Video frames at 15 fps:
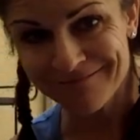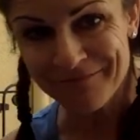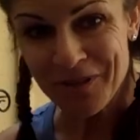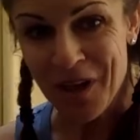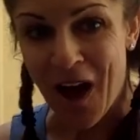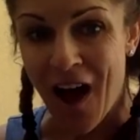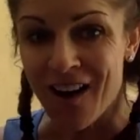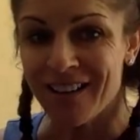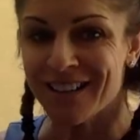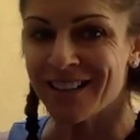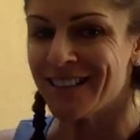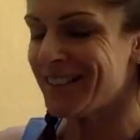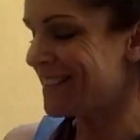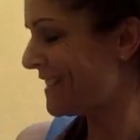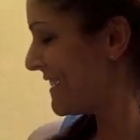block,
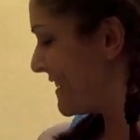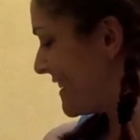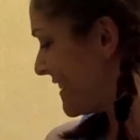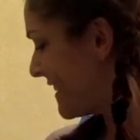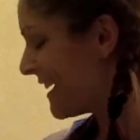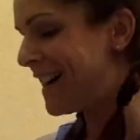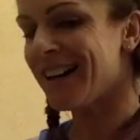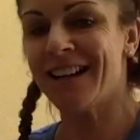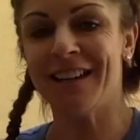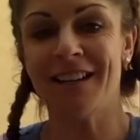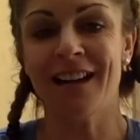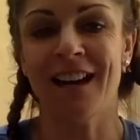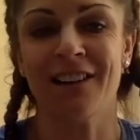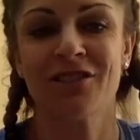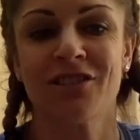
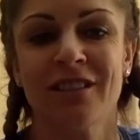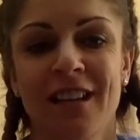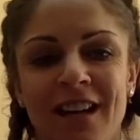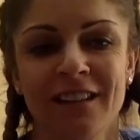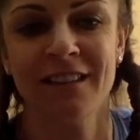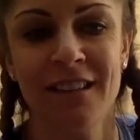I actually had